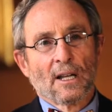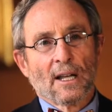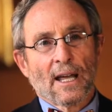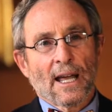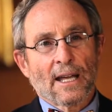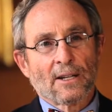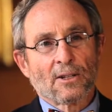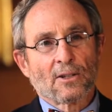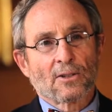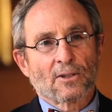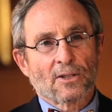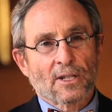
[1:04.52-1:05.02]

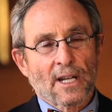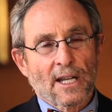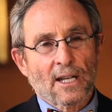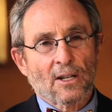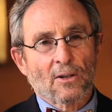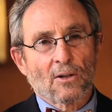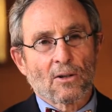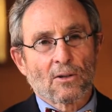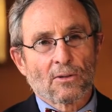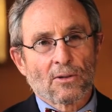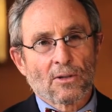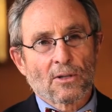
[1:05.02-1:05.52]
And your
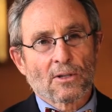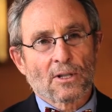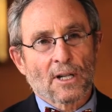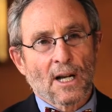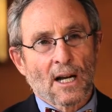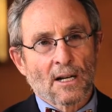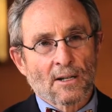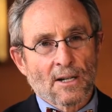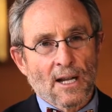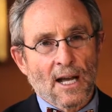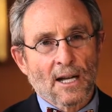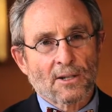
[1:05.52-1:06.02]
stakeholders
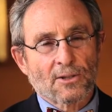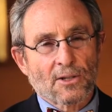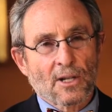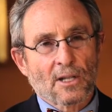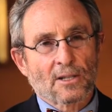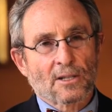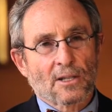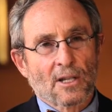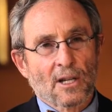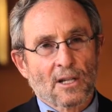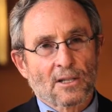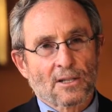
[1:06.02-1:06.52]
are not
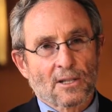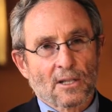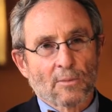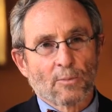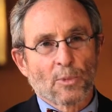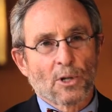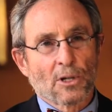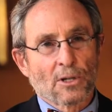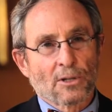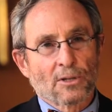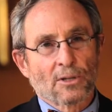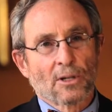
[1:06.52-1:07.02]
just
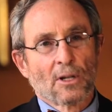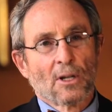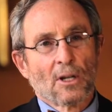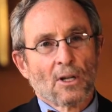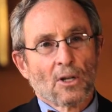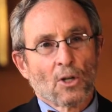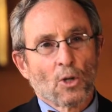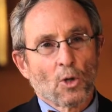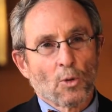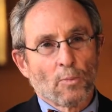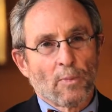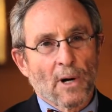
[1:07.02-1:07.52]
customers
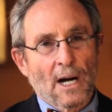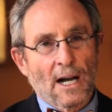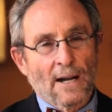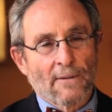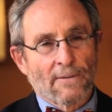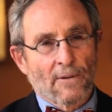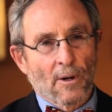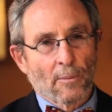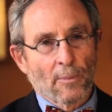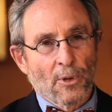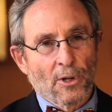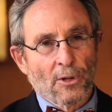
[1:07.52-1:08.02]
who buy
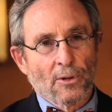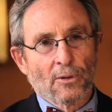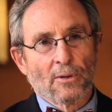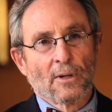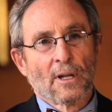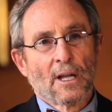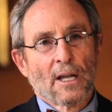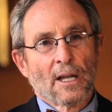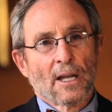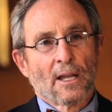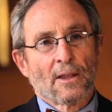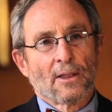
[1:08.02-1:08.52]
from you.
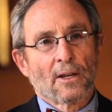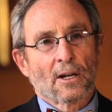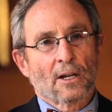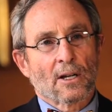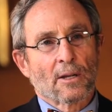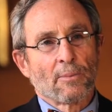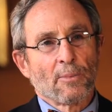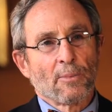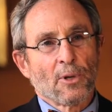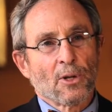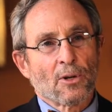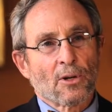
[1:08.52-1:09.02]
They're
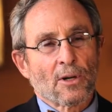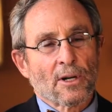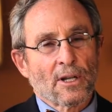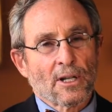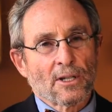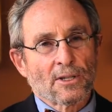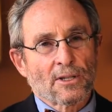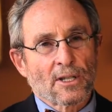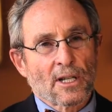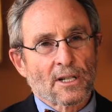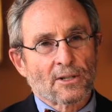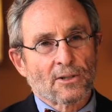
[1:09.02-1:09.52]

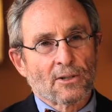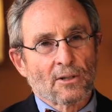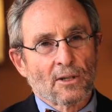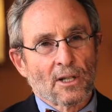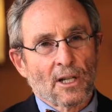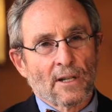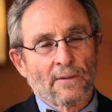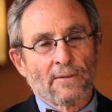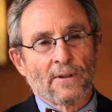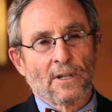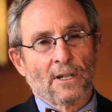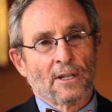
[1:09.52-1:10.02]
communities that you
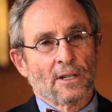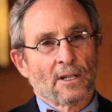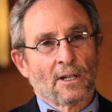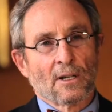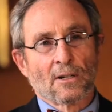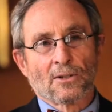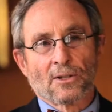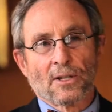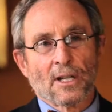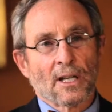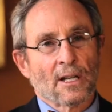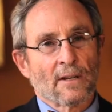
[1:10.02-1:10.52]
live in.
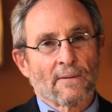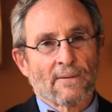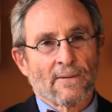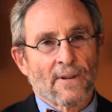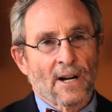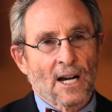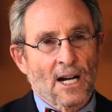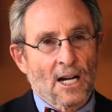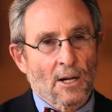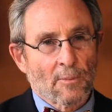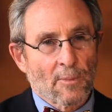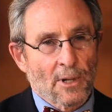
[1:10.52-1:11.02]
There's the
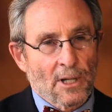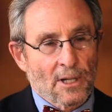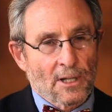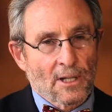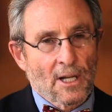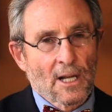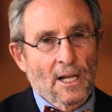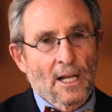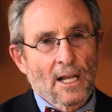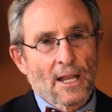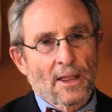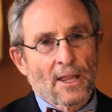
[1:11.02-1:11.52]
environment
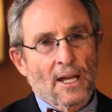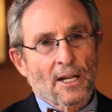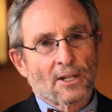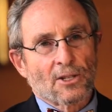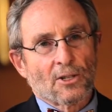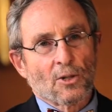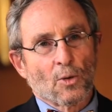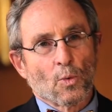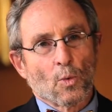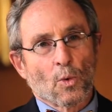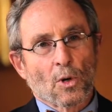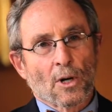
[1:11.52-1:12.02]
that
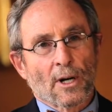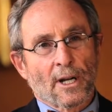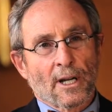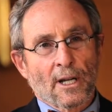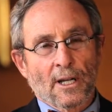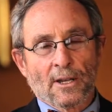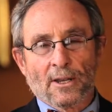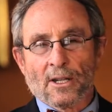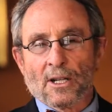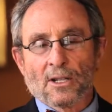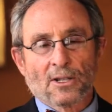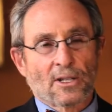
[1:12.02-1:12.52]
you work
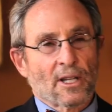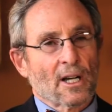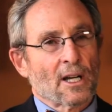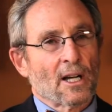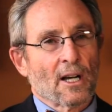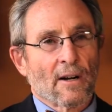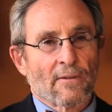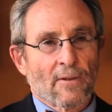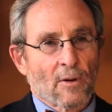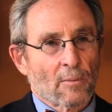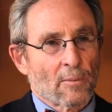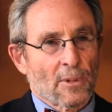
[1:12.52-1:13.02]
in. There's the
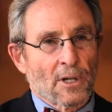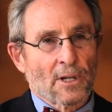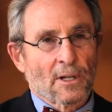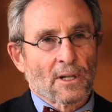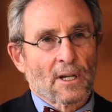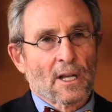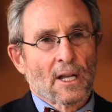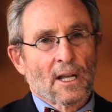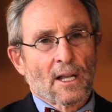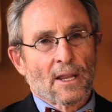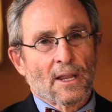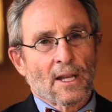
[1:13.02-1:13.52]
government
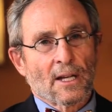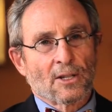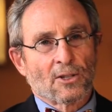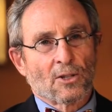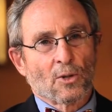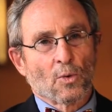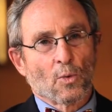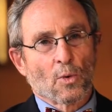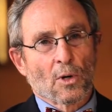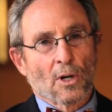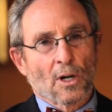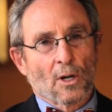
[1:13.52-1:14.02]
that you
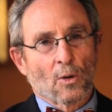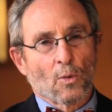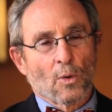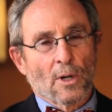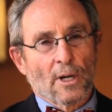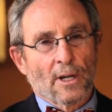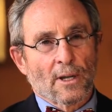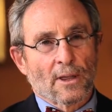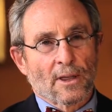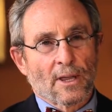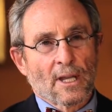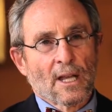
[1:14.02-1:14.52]
work
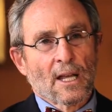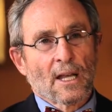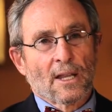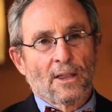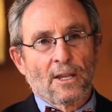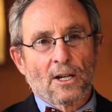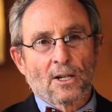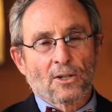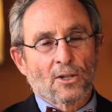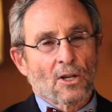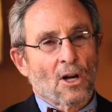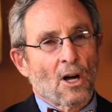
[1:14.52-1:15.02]
with.
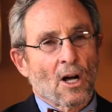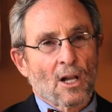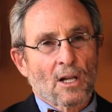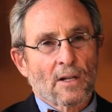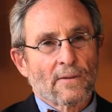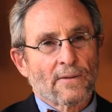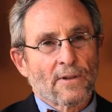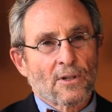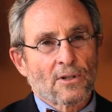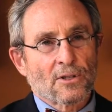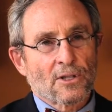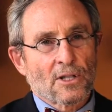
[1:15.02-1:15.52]
There's all of
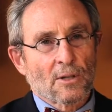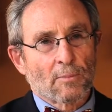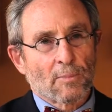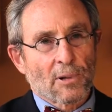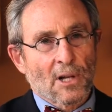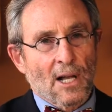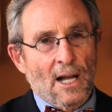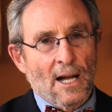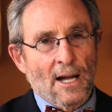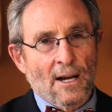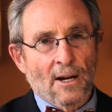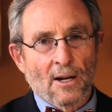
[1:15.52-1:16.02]
your
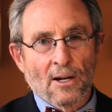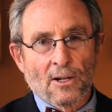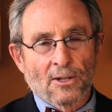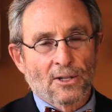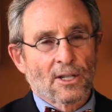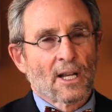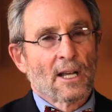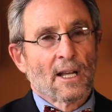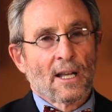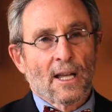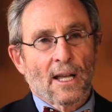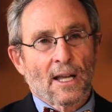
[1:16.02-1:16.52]
suppliers
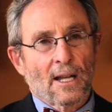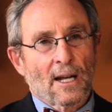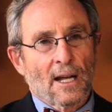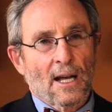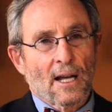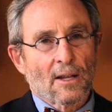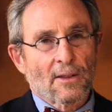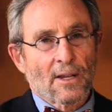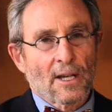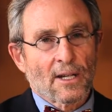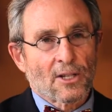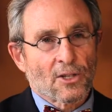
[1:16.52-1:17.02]
and how
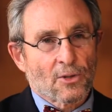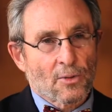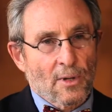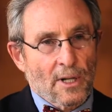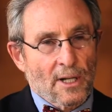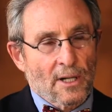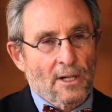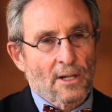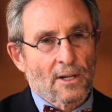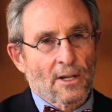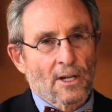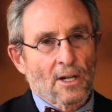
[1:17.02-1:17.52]
they
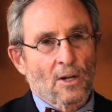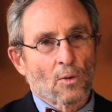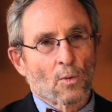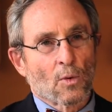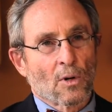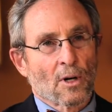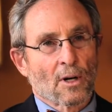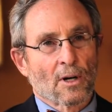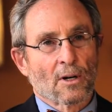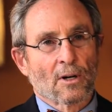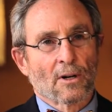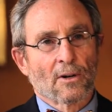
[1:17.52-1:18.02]
treat their
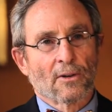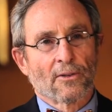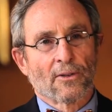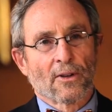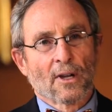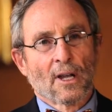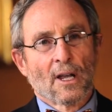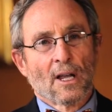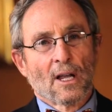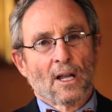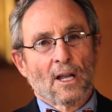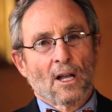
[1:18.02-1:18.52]
workers.
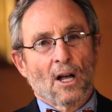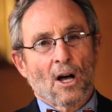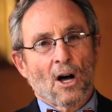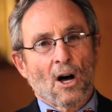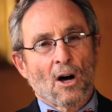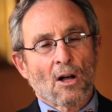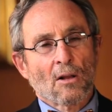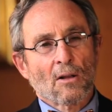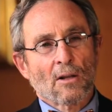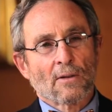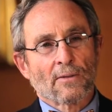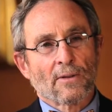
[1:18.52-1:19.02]

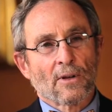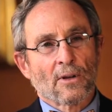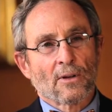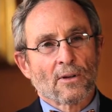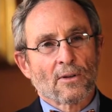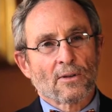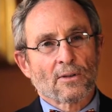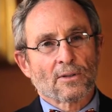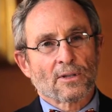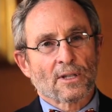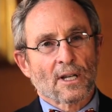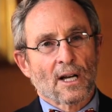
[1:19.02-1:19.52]
All of
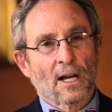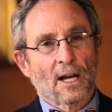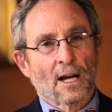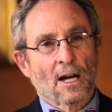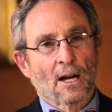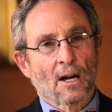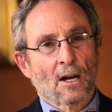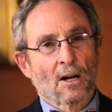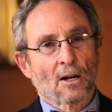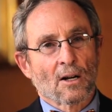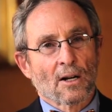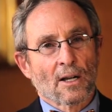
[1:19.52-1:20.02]
those
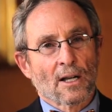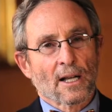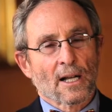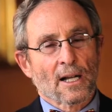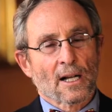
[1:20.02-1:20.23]
are